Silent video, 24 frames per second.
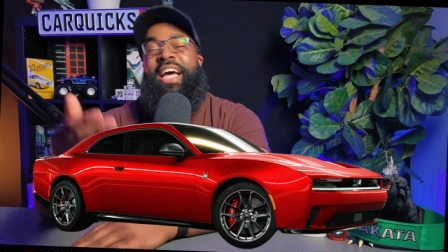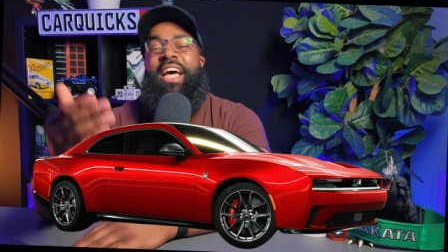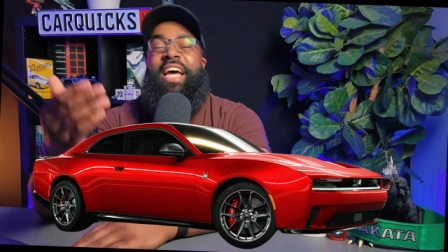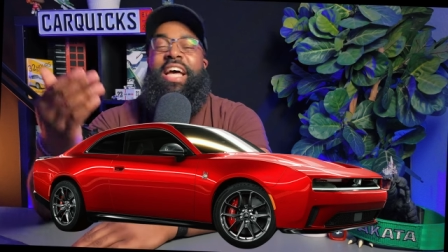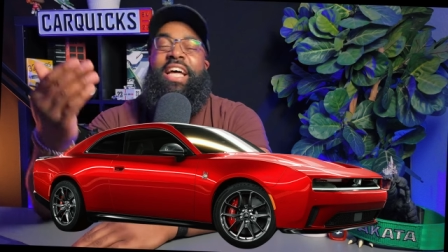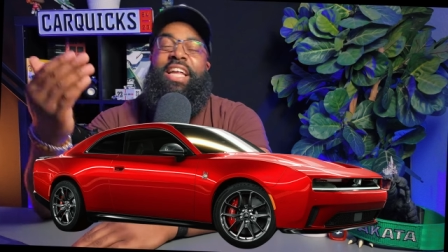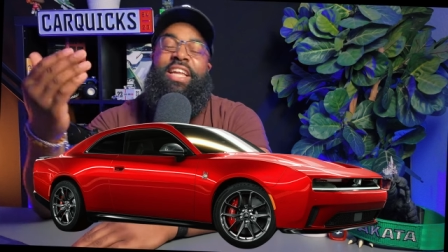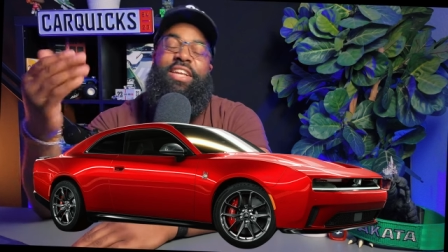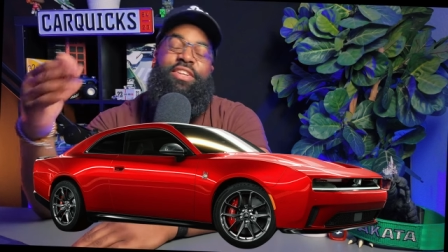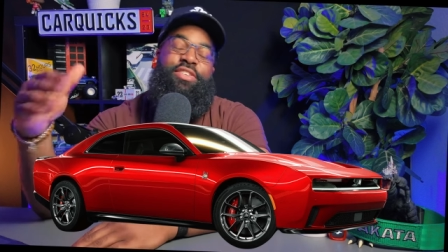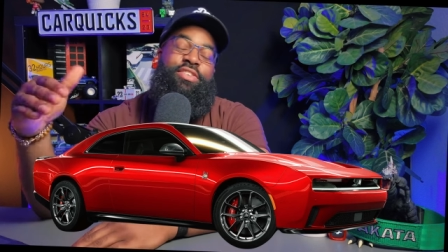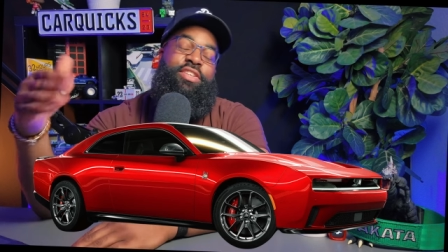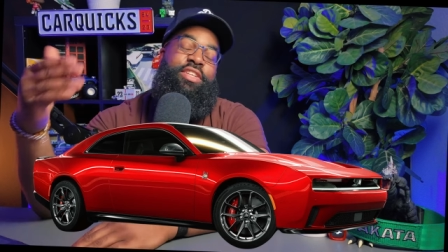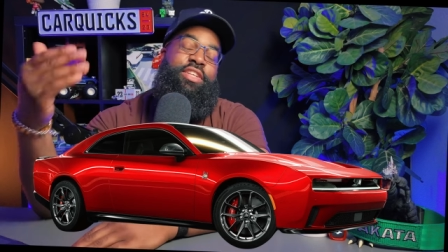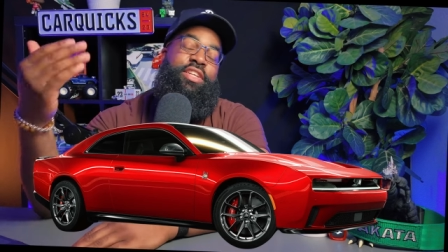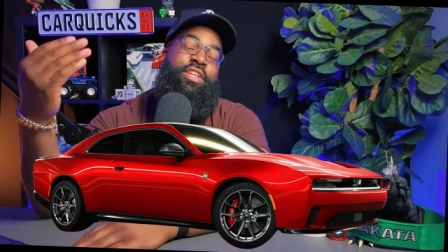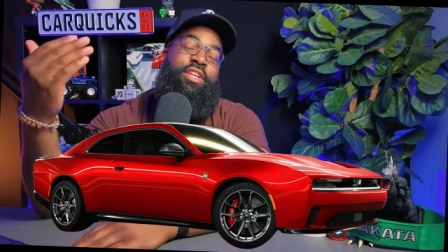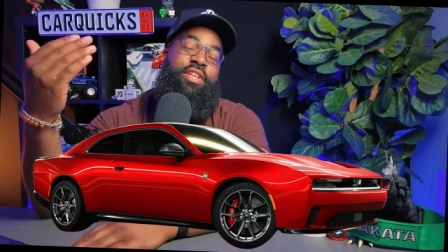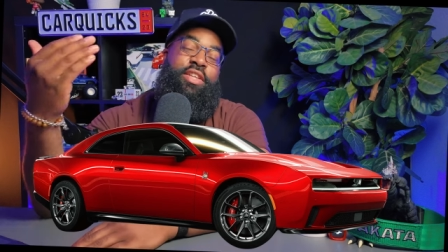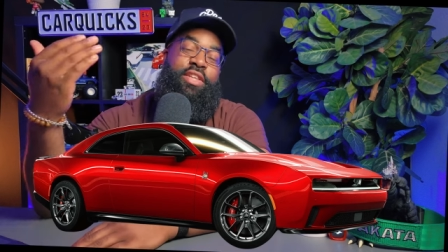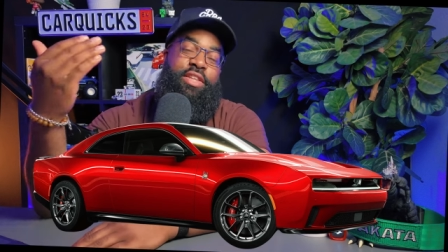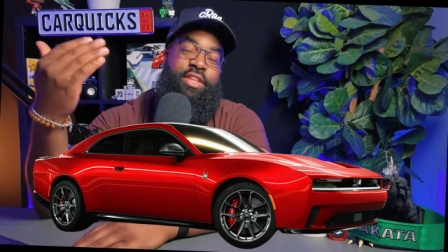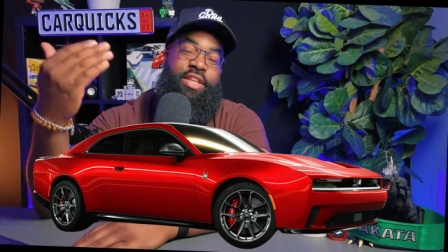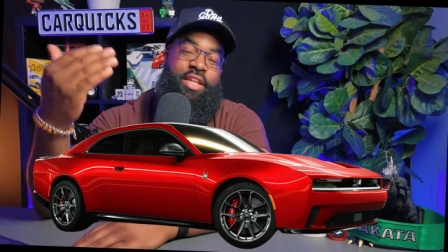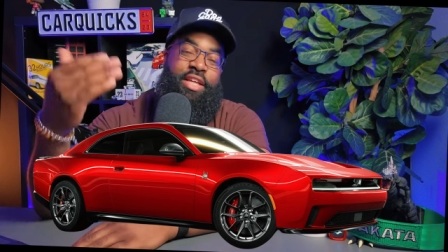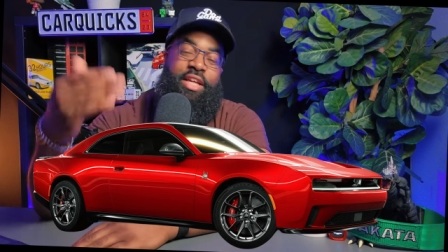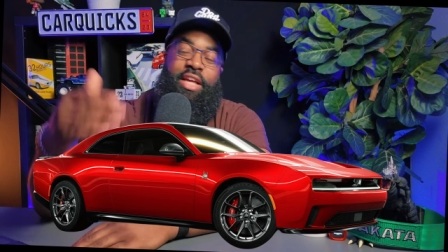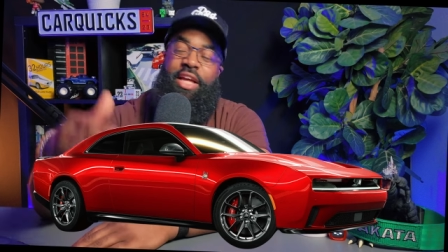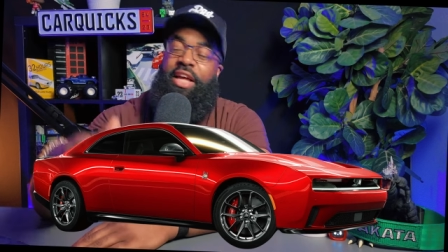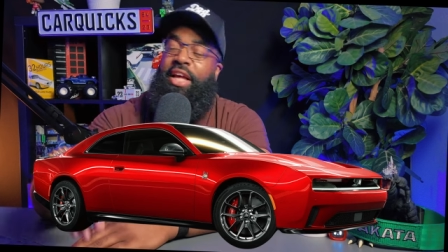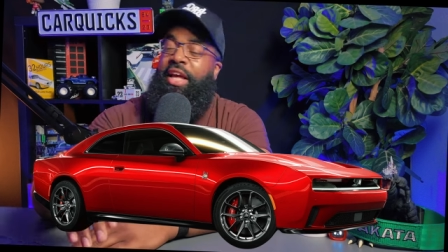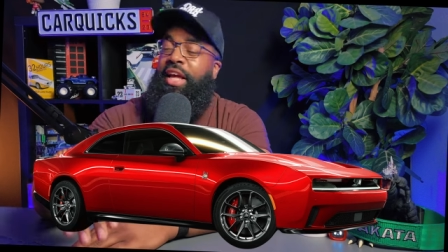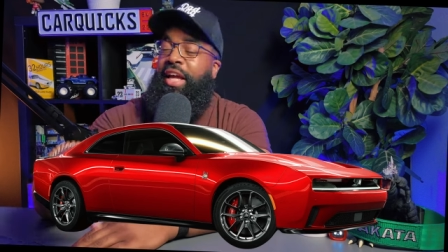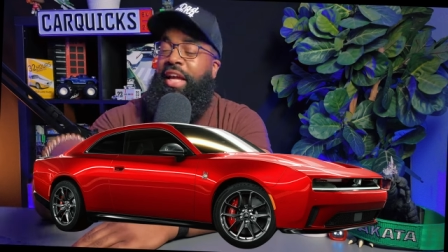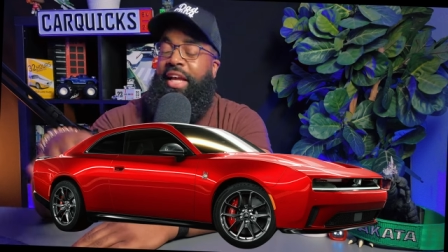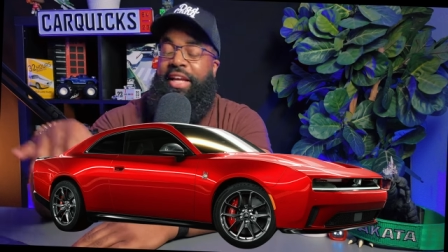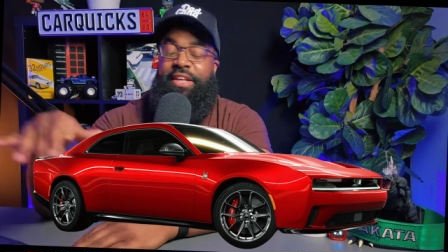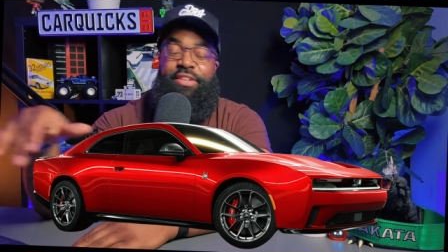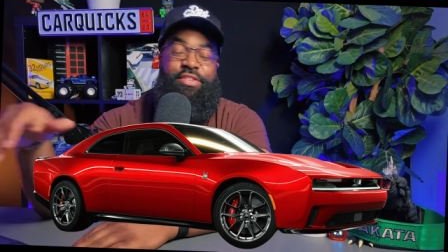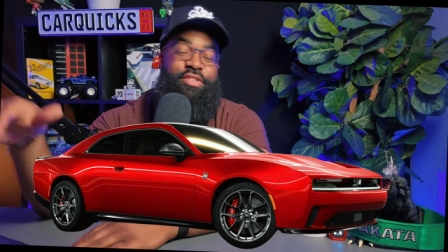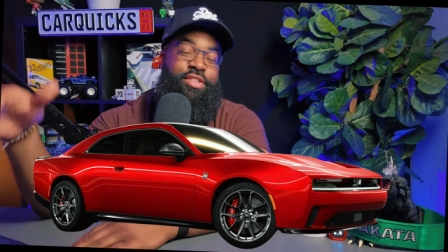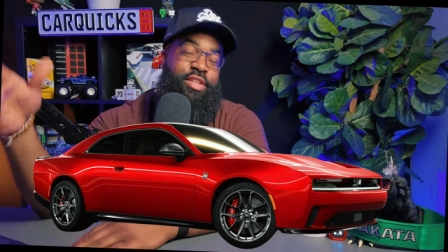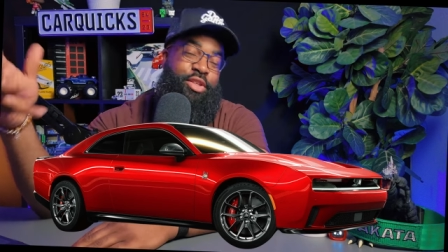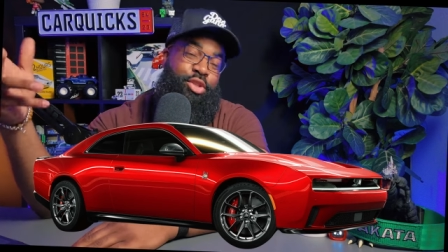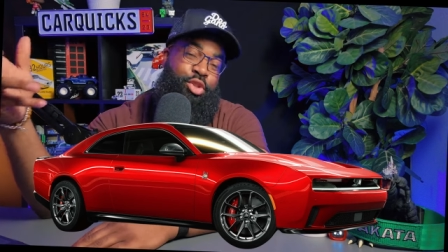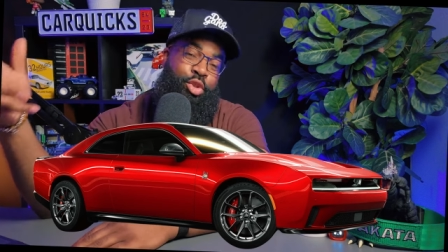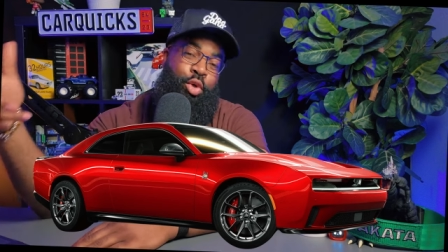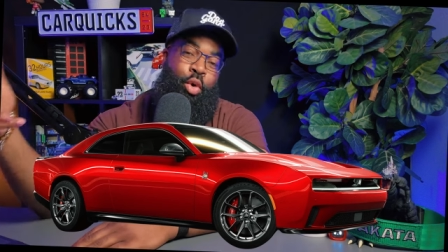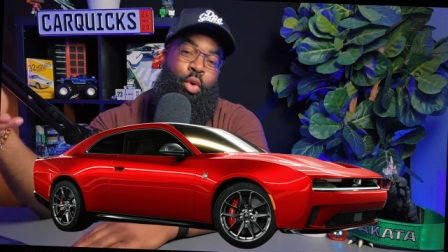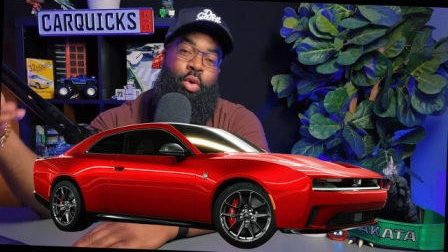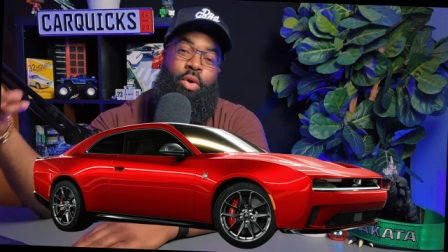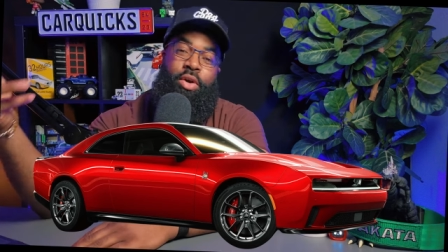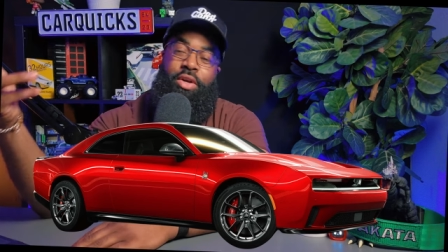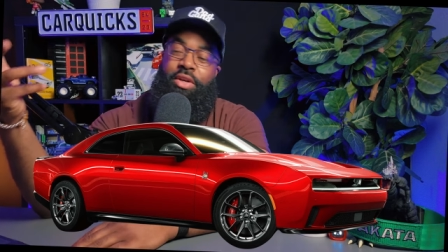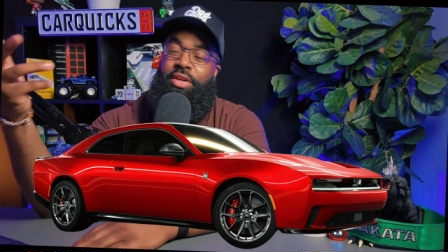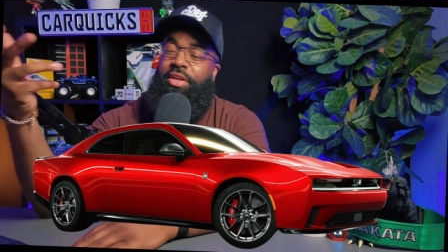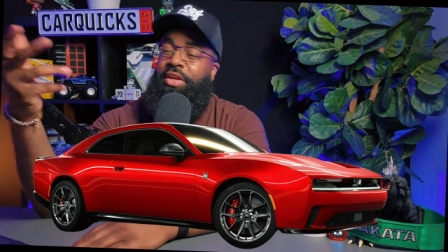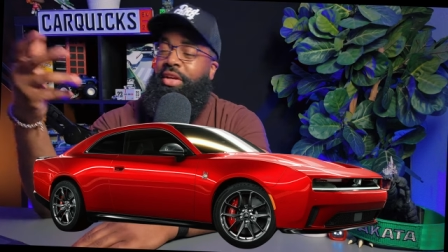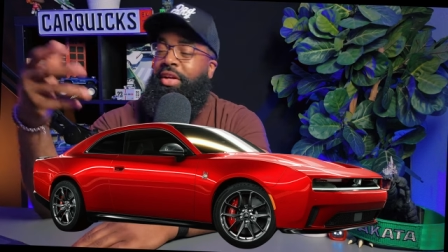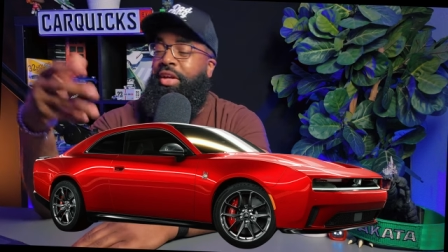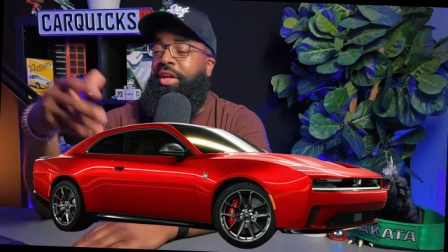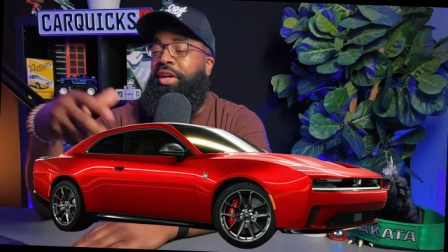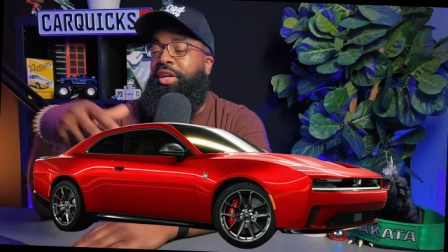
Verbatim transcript: listen, the instant torque,